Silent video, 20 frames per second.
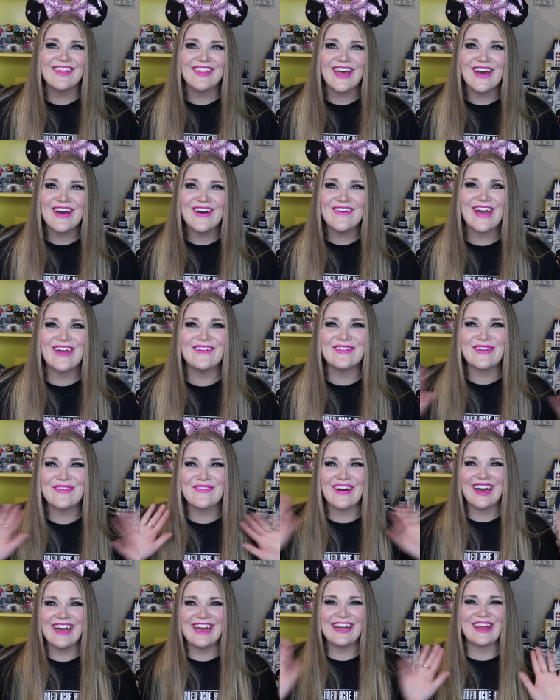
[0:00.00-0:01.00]
Hello,
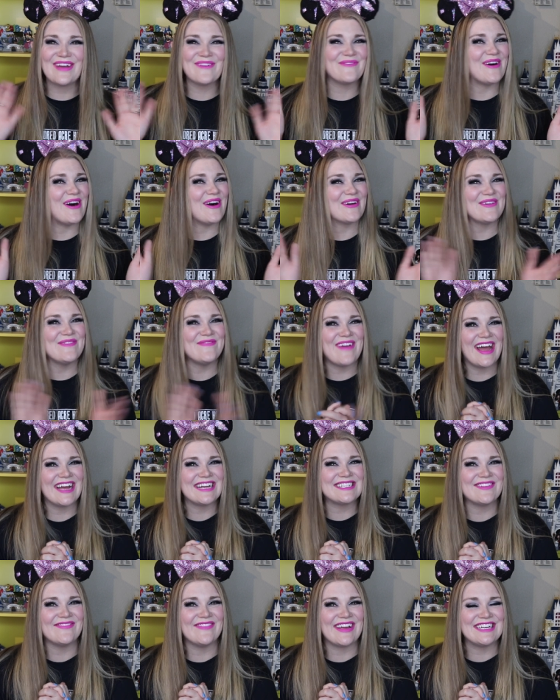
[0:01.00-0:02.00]
everyone. Welcome
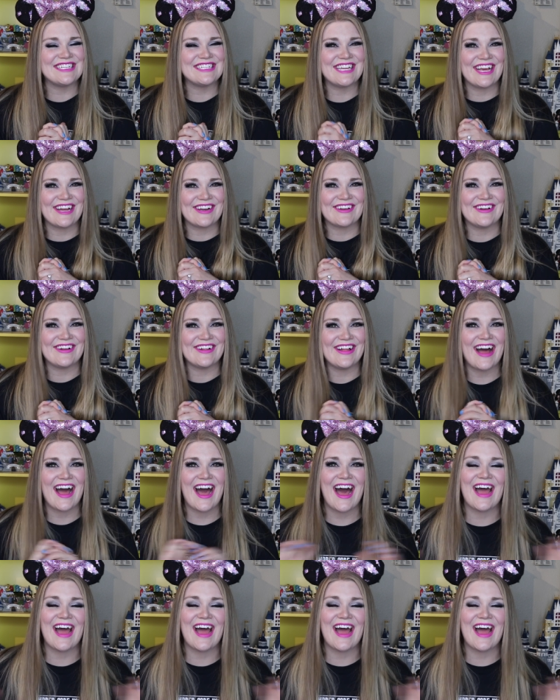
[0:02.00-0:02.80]
back to my channel.